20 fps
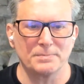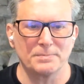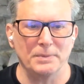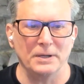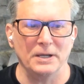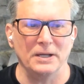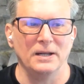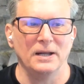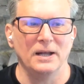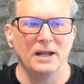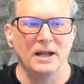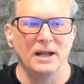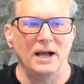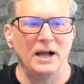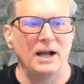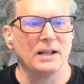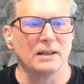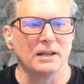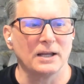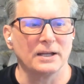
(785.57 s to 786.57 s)
But I
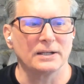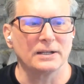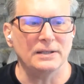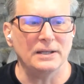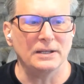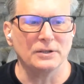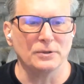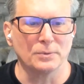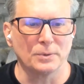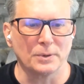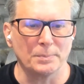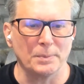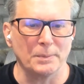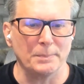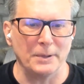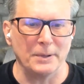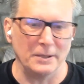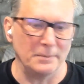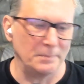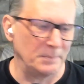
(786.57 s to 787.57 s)
like that you were
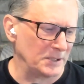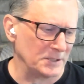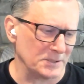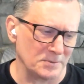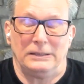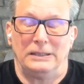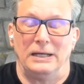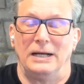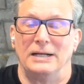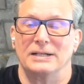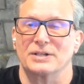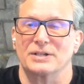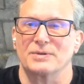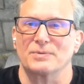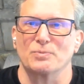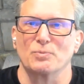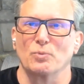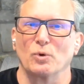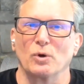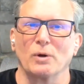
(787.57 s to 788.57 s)
prepared because I just
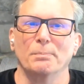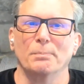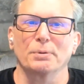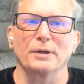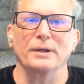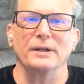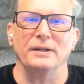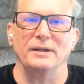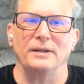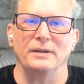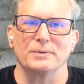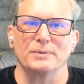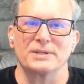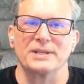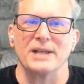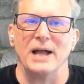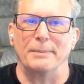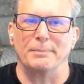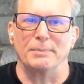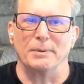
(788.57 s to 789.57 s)
completely was
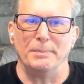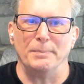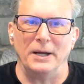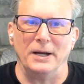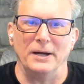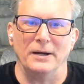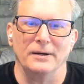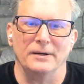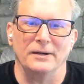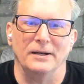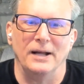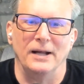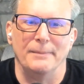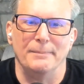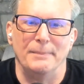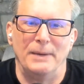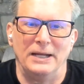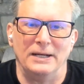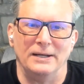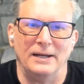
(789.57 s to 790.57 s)
not prepared and I
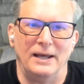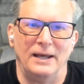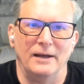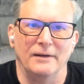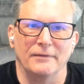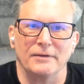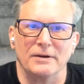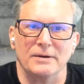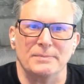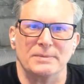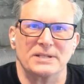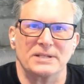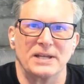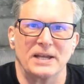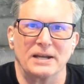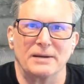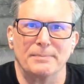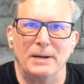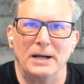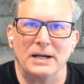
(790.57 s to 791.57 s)
made every
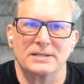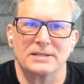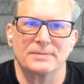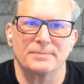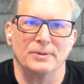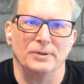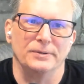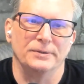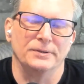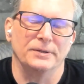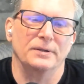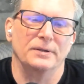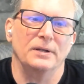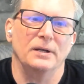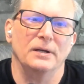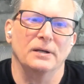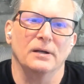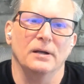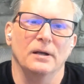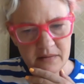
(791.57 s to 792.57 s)
mistake possible in the
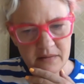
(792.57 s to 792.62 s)
thing.